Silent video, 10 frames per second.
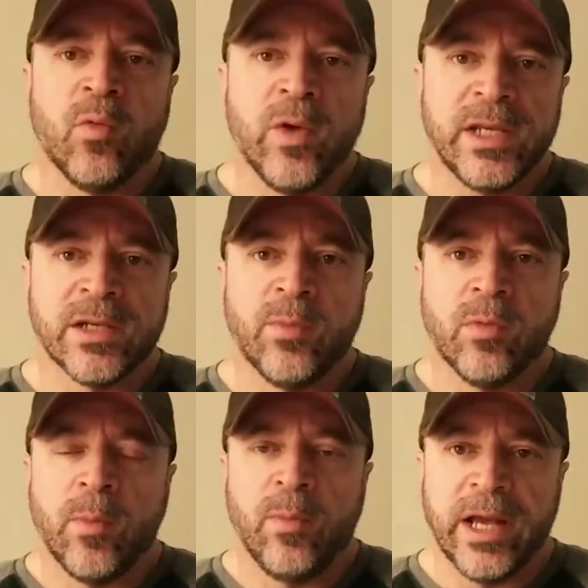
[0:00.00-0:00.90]
a
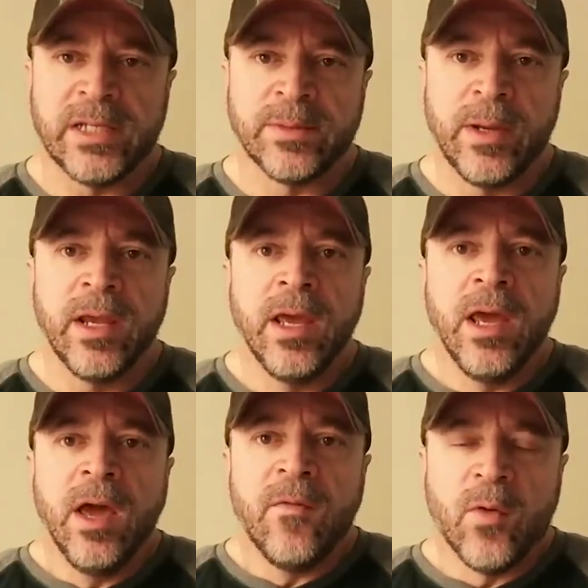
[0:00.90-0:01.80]
reasonable replacement
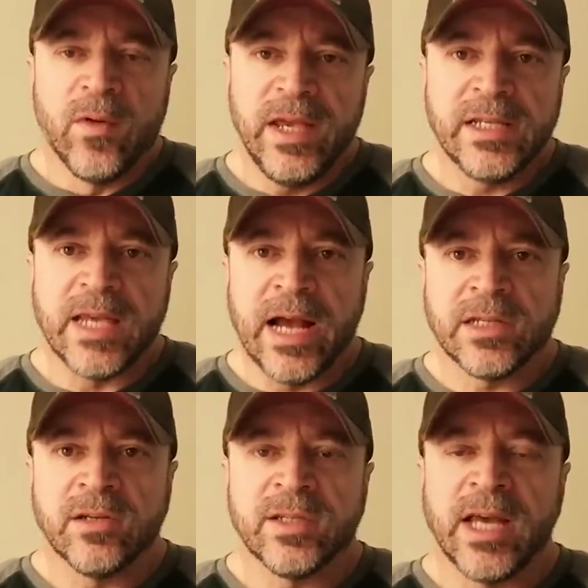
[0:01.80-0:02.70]
for these
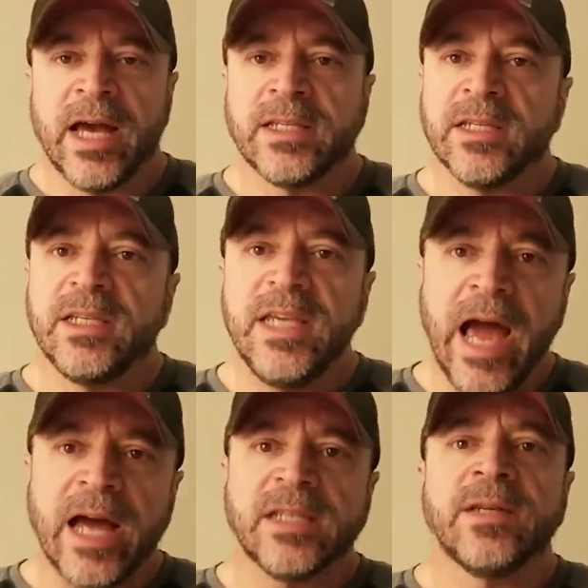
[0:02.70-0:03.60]
exercises?
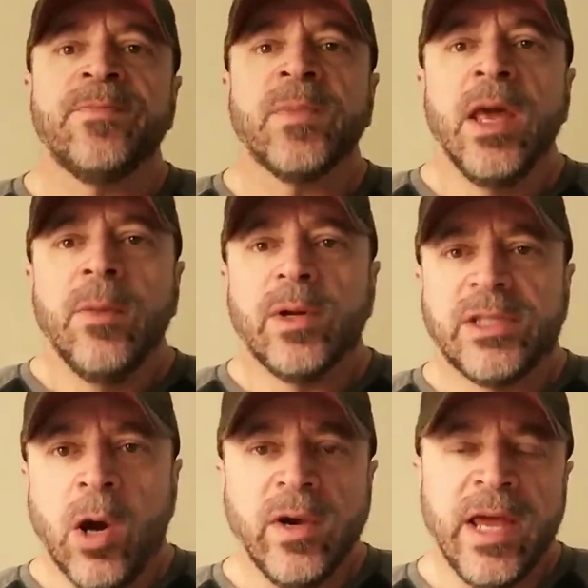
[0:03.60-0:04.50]
Yes,
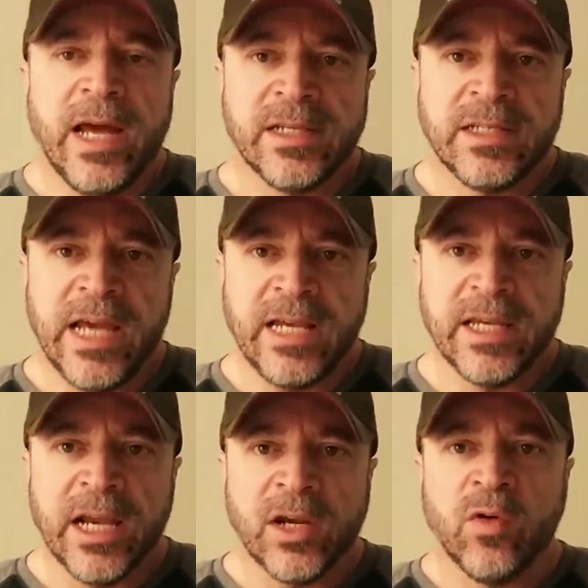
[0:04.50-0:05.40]
but don't hesitate
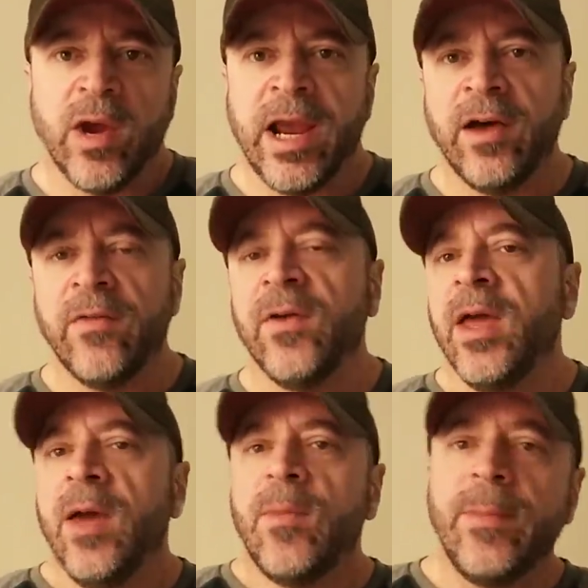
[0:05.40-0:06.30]
to get creative.
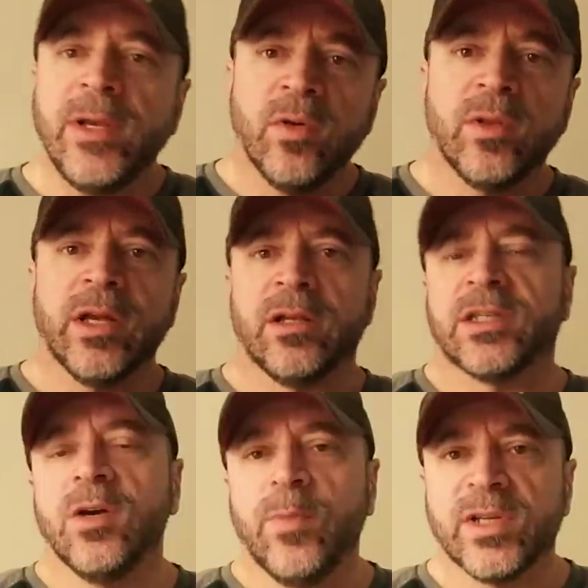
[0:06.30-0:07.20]
Maybe do a little
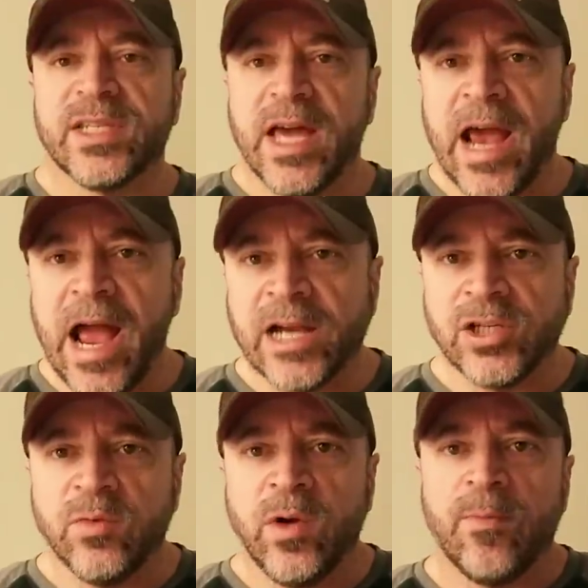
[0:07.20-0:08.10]
superset
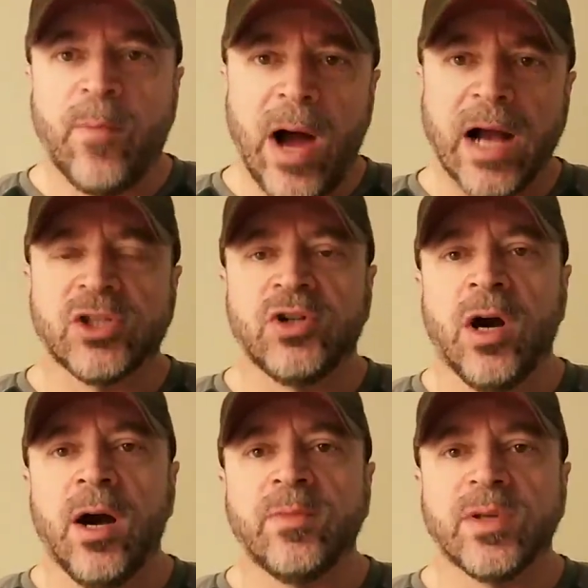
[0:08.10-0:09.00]
action with box
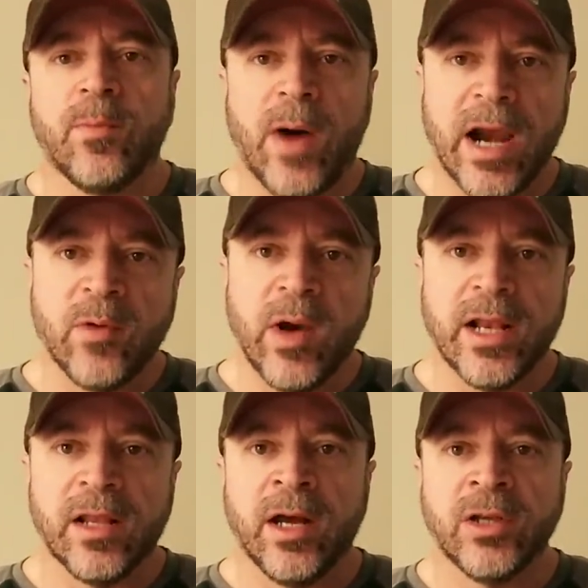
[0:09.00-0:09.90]
jumps or body
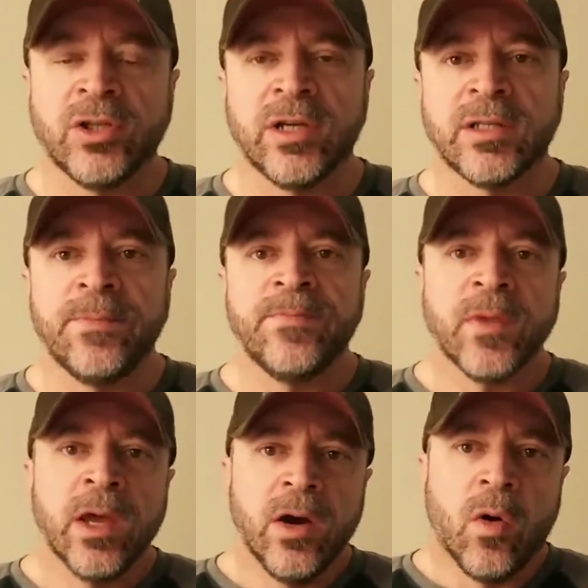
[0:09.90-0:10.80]
weight lunges
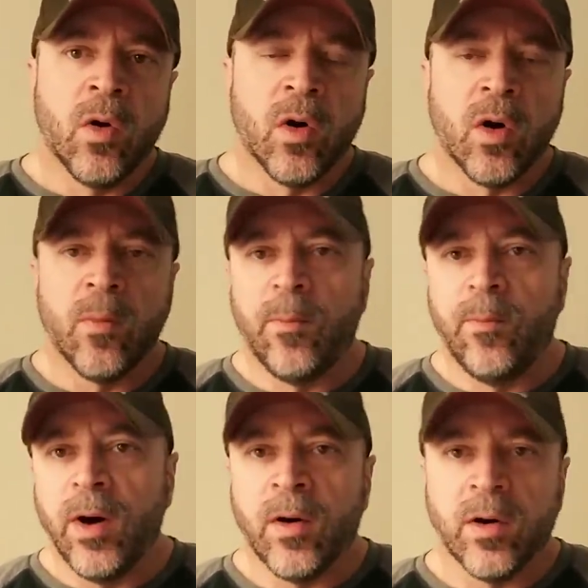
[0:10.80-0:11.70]
or
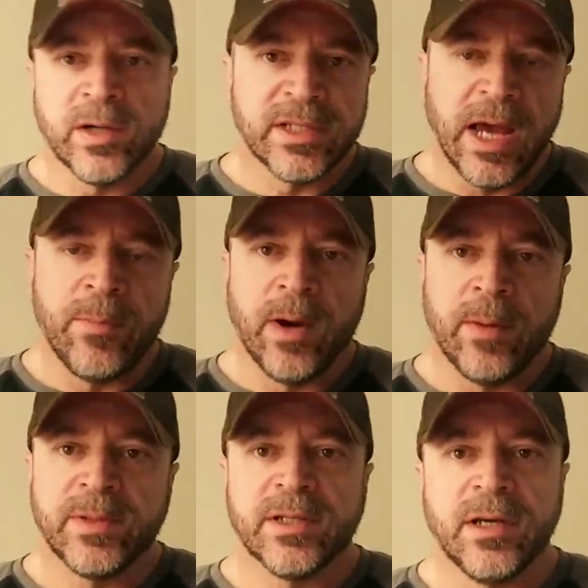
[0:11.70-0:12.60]

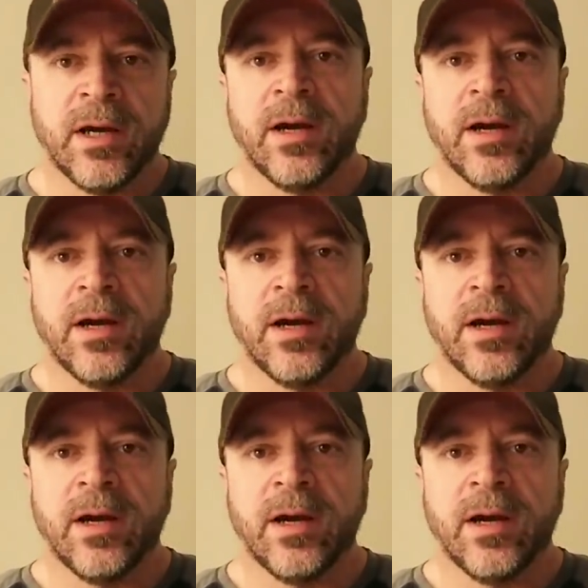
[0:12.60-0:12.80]
step-ups,